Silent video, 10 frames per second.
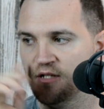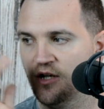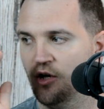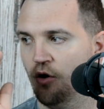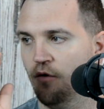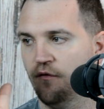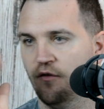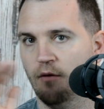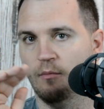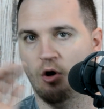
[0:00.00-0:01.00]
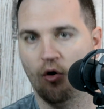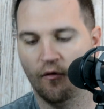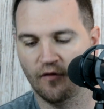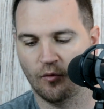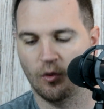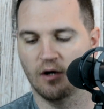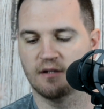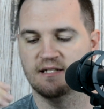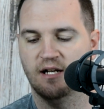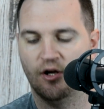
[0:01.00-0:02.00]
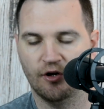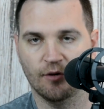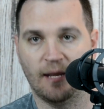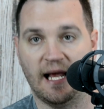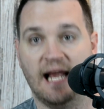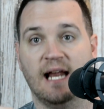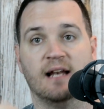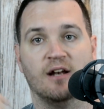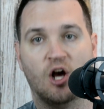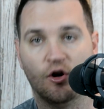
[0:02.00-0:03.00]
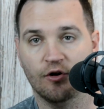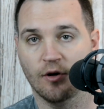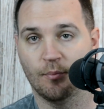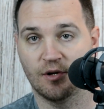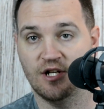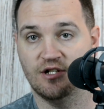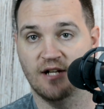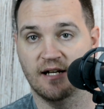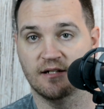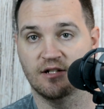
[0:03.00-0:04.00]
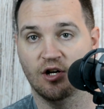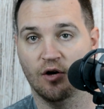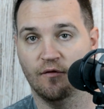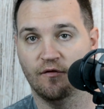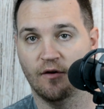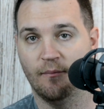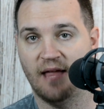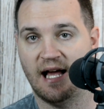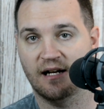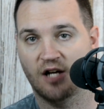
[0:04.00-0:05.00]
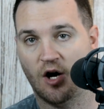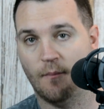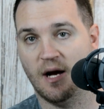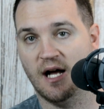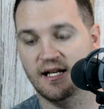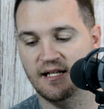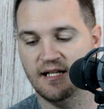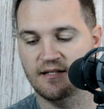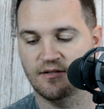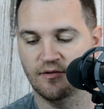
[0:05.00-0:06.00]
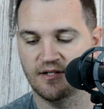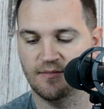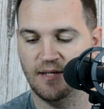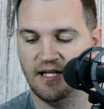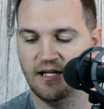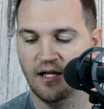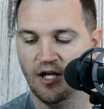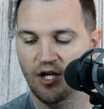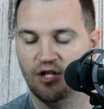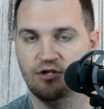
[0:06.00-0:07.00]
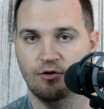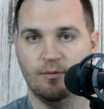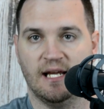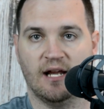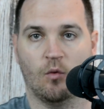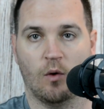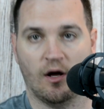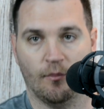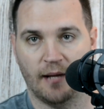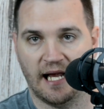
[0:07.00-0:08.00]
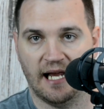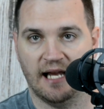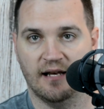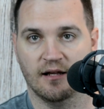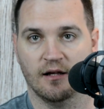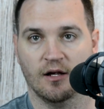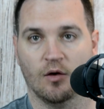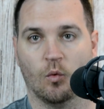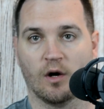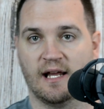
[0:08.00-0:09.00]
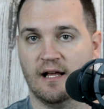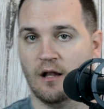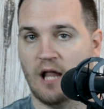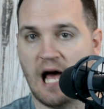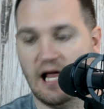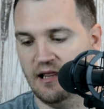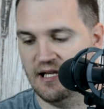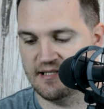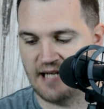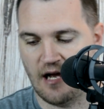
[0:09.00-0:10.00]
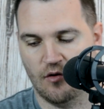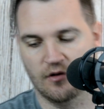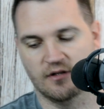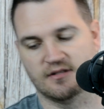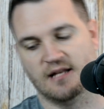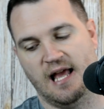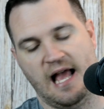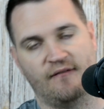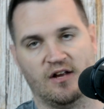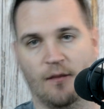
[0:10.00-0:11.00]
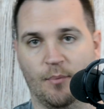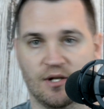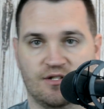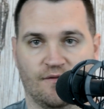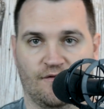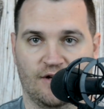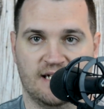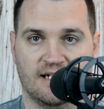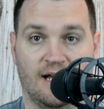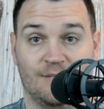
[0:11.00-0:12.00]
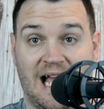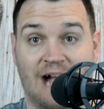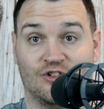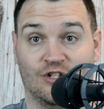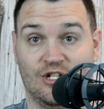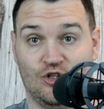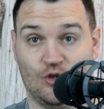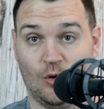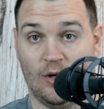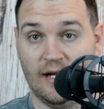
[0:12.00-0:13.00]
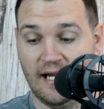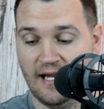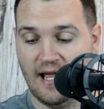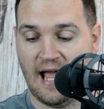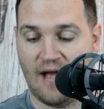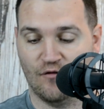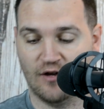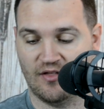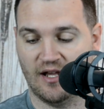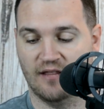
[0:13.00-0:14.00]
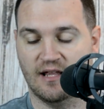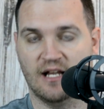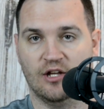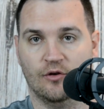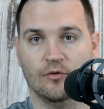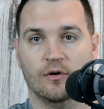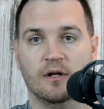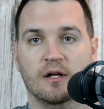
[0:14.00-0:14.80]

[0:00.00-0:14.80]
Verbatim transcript: to go from overworked and underpaid and underappreciated, to go from that commodity, so to speak, to being well-paid, working a lot less hours, having a bunch of free time to actually enjoy everything that you